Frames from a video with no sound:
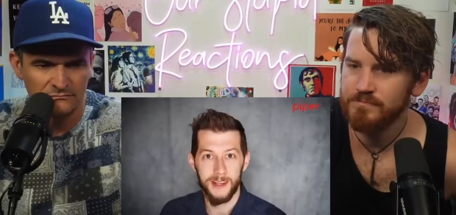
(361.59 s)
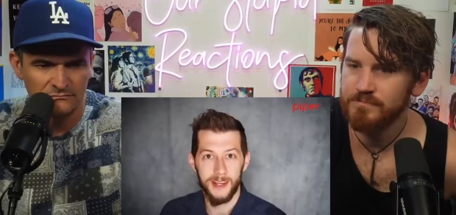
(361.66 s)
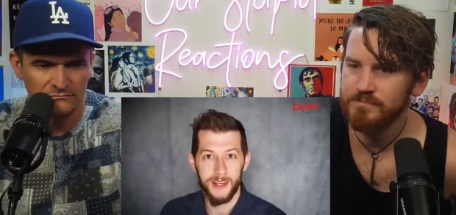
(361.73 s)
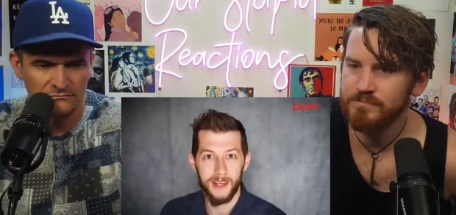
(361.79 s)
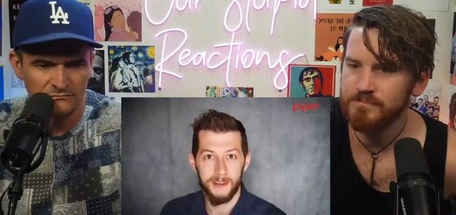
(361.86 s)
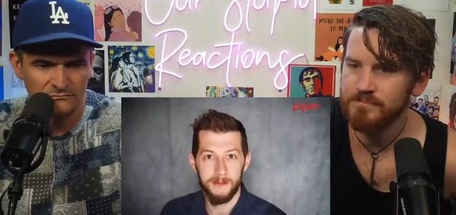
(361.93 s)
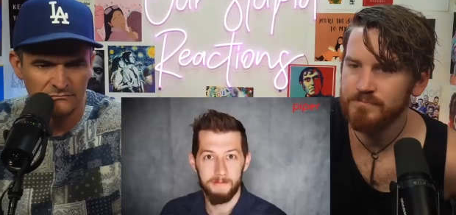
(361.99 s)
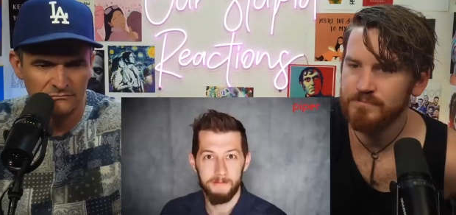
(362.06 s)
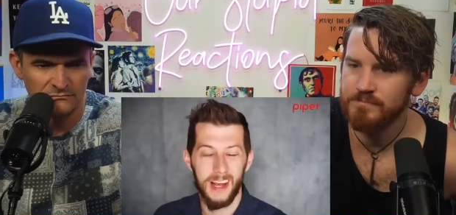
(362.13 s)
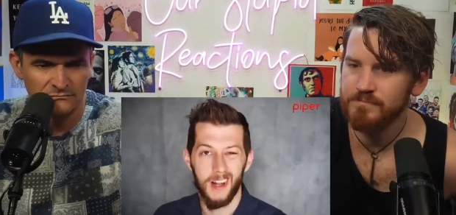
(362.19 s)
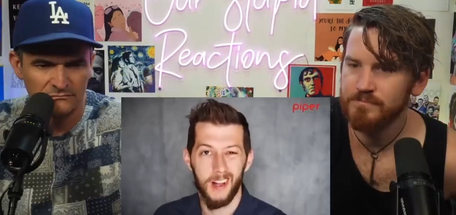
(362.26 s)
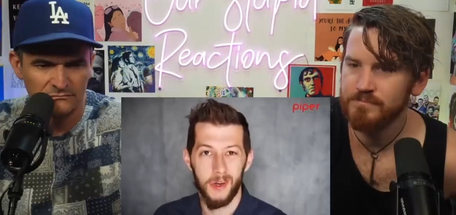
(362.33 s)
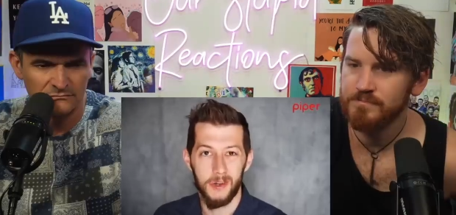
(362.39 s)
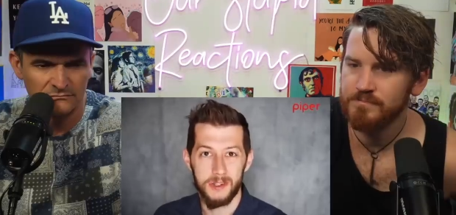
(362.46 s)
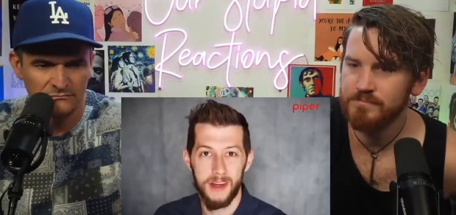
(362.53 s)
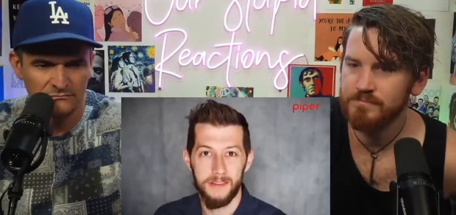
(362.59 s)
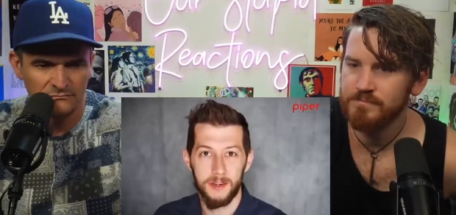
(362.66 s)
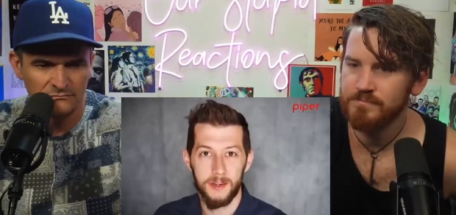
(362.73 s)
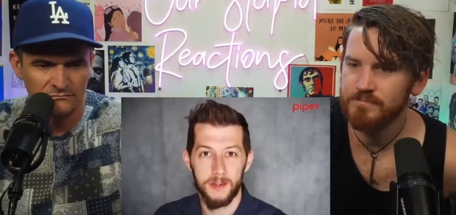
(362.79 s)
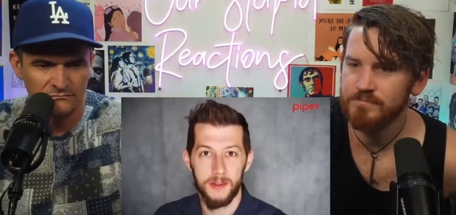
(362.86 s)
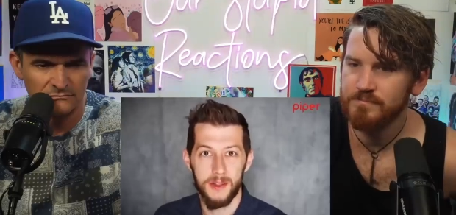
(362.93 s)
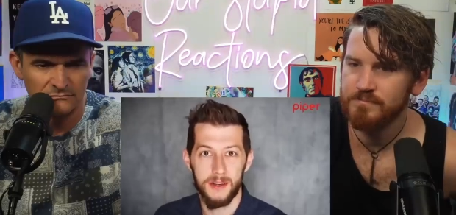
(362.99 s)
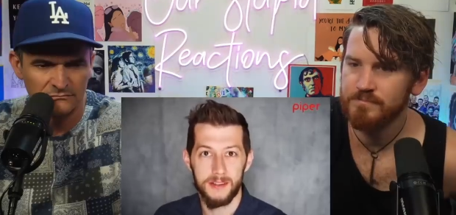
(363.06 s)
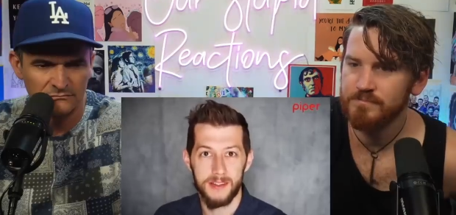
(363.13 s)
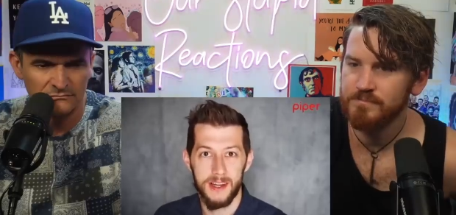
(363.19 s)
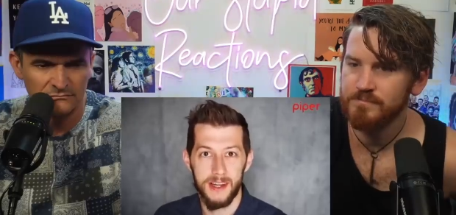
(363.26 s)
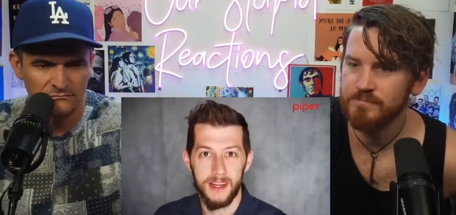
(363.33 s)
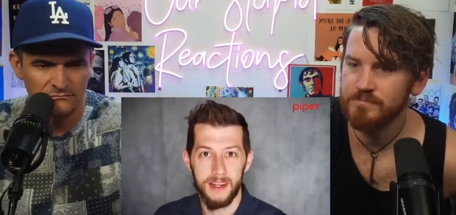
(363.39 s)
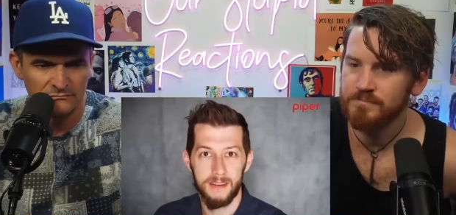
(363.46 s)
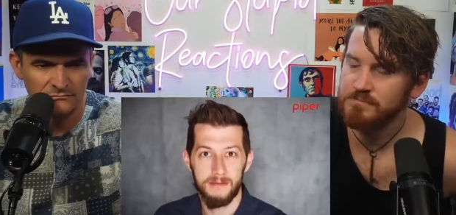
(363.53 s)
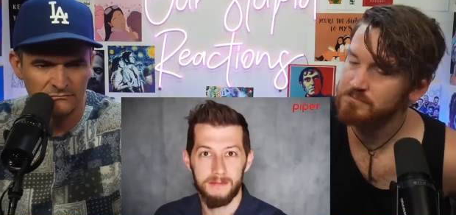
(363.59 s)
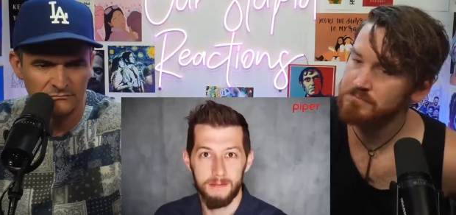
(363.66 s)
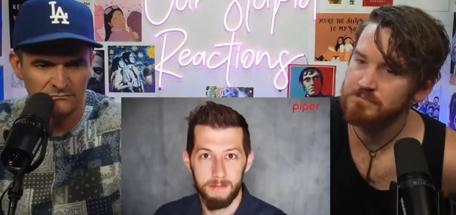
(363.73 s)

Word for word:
Speaker 1: League? It closed after two thousand eight.